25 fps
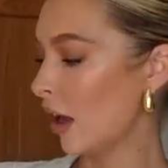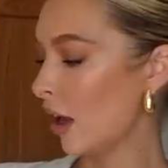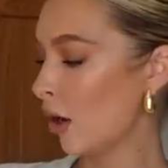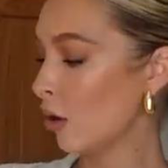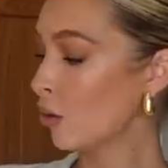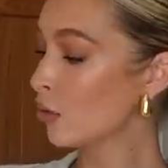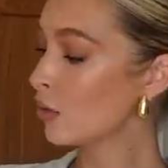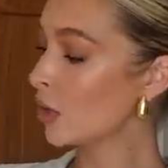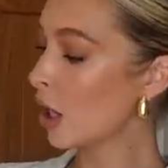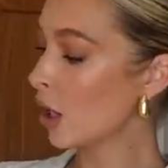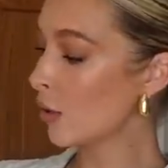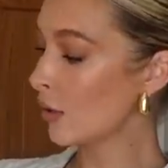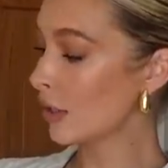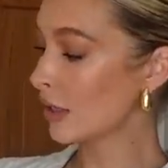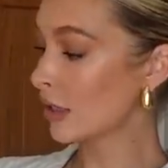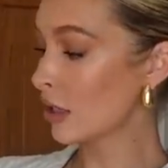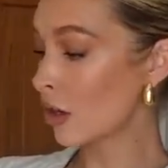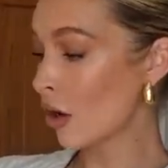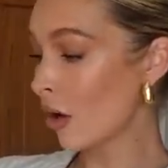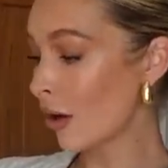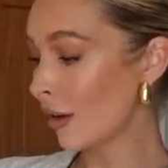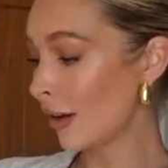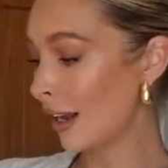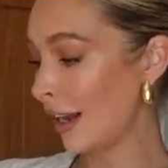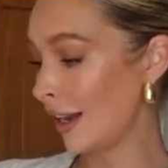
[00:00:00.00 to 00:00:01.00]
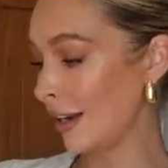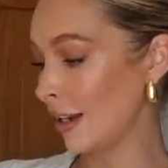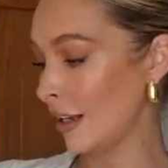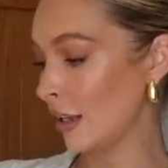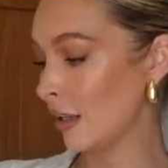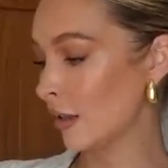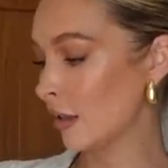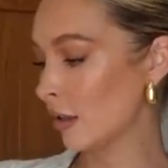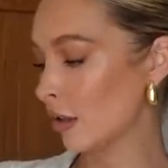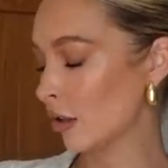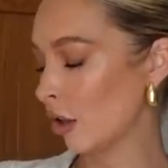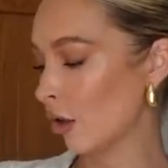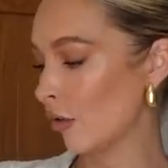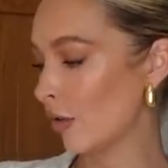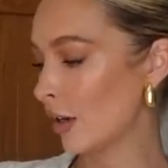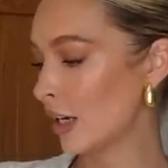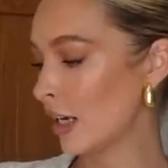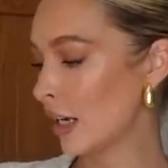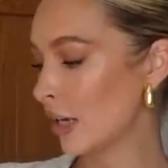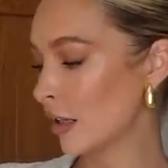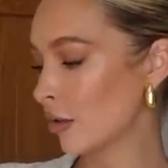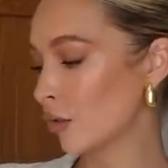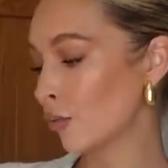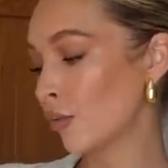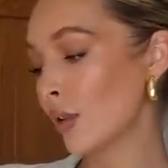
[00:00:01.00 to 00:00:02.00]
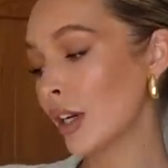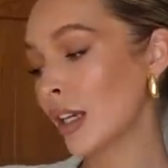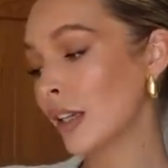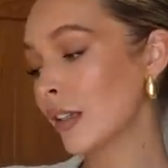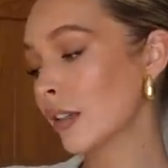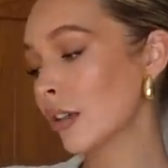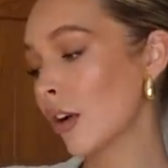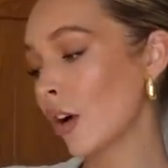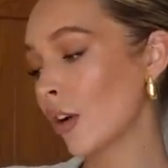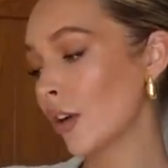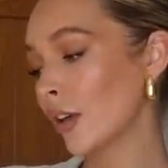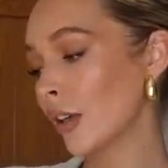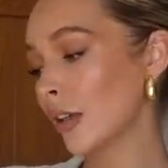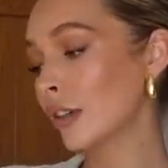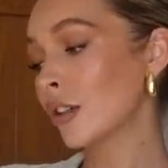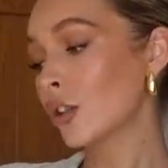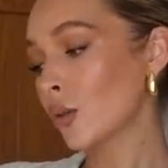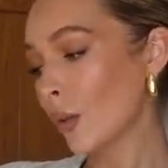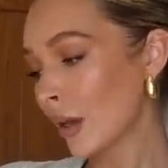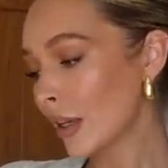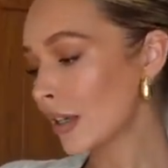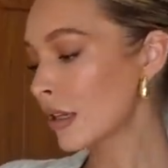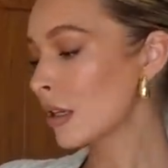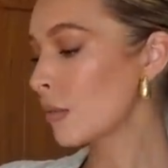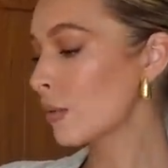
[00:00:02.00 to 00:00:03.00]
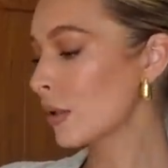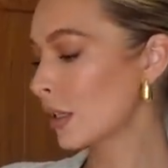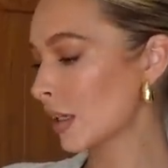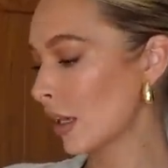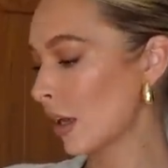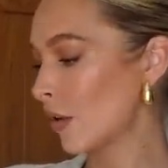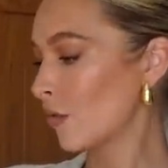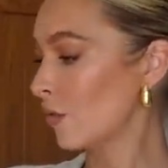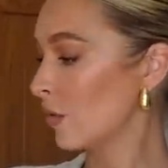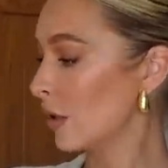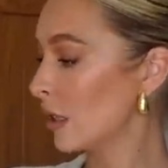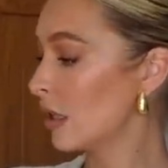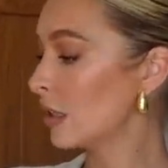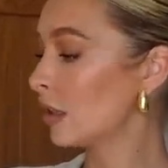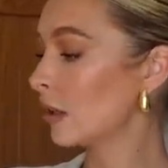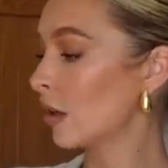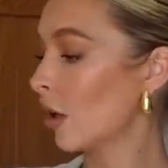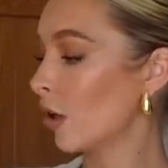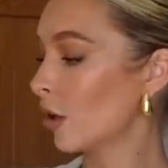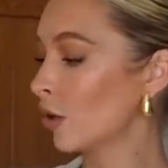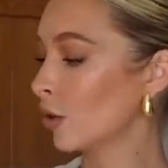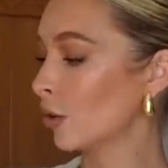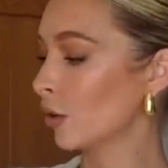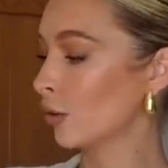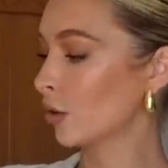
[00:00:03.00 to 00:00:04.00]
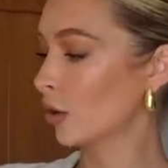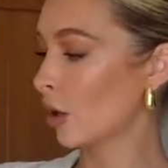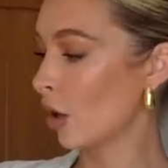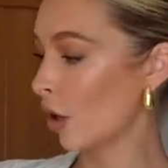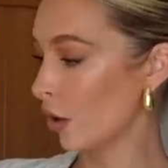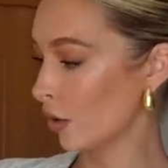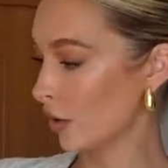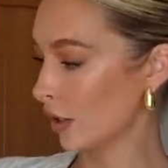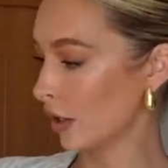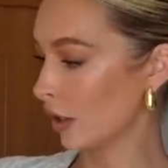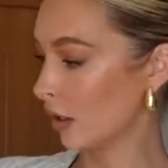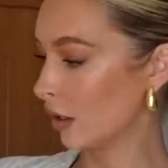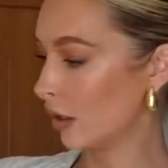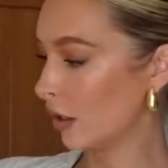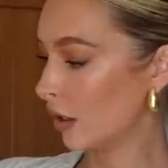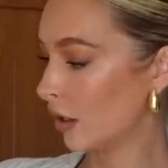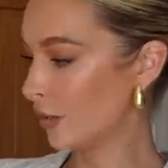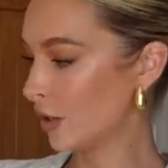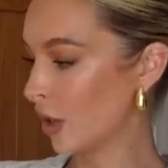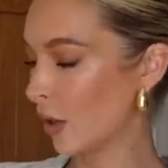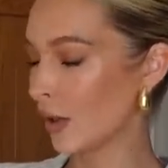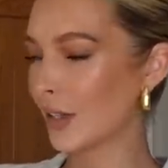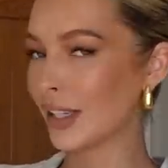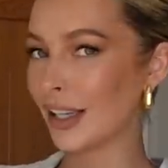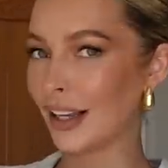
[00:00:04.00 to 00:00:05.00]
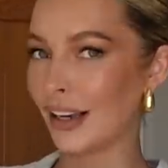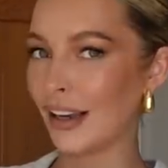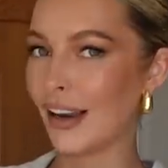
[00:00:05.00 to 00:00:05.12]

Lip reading: Oh no, it's not linen, sorry, it's 20% recycled cotton, so it's a